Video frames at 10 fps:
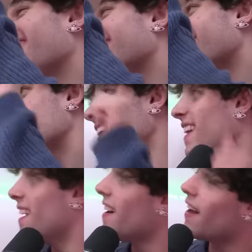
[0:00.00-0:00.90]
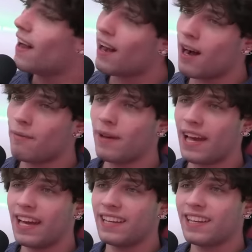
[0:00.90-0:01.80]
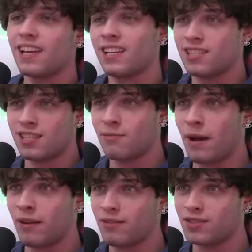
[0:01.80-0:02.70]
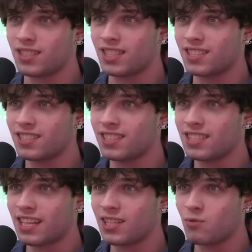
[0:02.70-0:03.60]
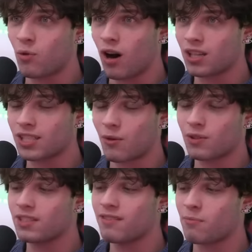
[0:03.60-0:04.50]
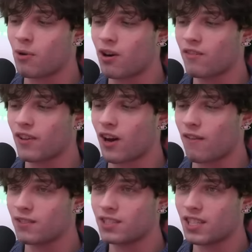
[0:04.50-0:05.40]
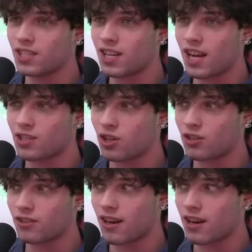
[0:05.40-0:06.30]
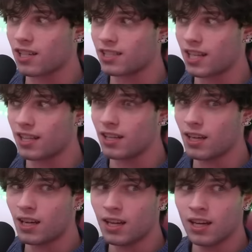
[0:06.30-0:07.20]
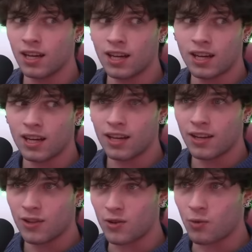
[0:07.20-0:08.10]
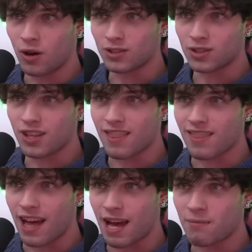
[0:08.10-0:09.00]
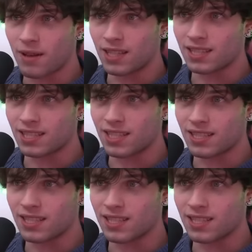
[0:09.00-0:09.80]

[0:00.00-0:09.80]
right there. Go ahead. Um, and the amount of seasons he said he watched, I wasn't even a part of the conversation. I turned around and I said, you watched that many seasons? Yeah,